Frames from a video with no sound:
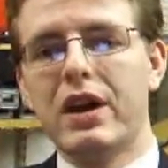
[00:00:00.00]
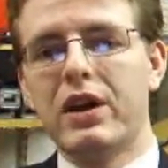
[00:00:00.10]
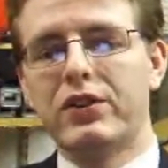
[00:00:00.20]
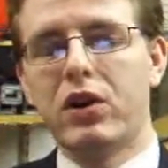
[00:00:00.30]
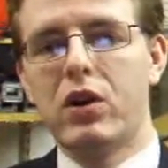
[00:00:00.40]

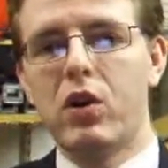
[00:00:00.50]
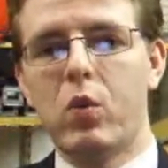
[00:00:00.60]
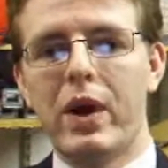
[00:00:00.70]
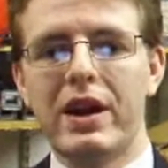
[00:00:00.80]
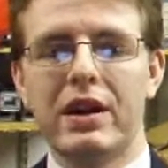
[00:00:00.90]
So
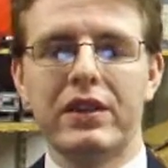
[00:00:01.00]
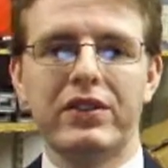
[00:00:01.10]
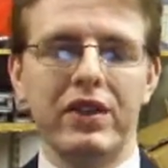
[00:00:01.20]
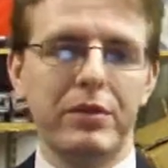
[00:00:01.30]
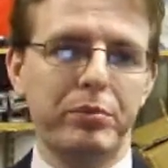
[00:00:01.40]

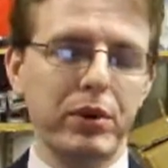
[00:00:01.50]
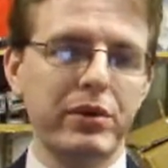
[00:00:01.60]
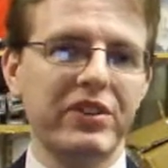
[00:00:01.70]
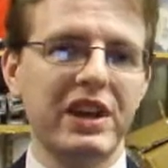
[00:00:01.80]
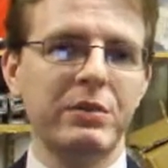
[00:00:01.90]
whereas blue
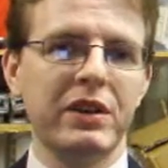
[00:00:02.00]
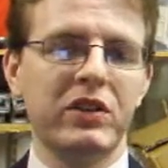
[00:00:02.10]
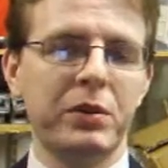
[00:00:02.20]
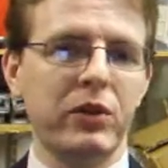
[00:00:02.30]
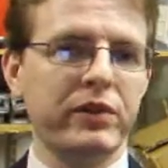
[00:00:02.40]
team has
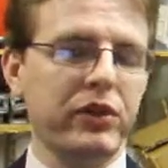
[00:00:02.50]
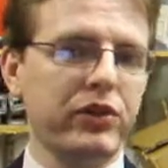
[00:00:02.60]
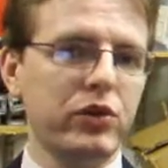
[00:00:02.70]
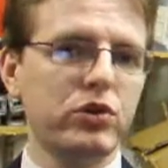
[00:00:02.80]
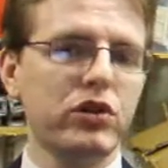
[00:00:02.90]
split off into
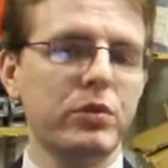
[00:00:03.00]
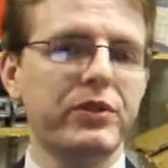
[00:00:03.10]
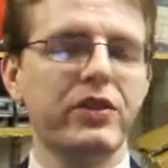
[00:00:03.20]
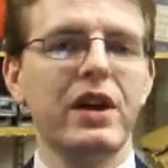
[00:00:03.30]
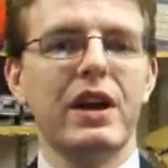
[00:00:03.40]
2
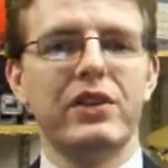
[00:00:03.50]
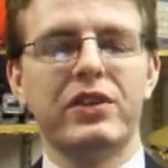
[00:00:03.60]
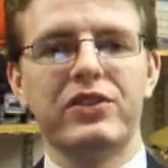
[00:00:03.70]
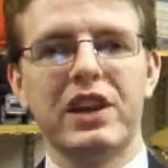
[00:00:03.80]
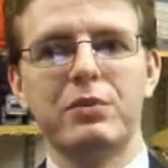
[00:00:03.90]
groups,
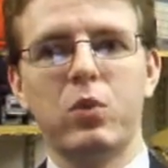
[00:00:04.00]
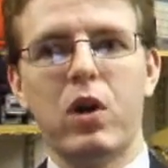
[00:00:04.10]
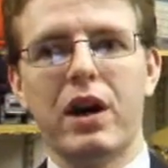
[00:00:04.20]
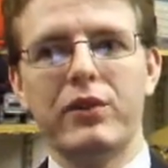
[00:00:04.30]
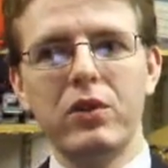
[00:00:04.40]
this team
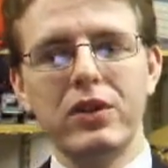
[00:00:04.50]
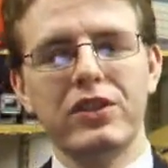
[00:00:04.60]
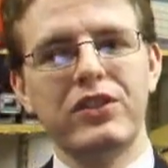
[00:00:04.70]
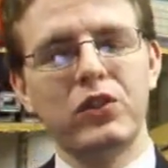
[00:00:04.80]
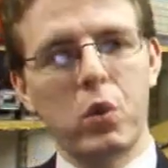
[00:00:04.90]
have
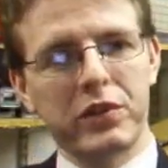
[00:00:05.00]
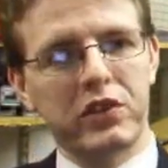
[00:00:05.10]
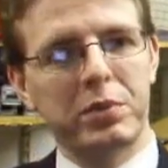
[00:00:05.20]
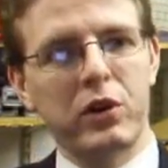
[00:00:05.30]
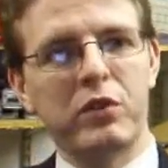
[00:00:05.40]
sort of
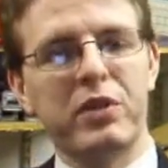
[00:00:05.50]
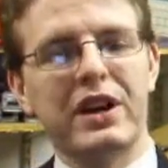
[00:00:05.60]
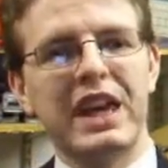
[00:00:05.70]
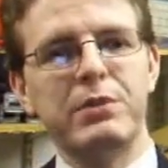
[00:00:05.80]
split off, but I keep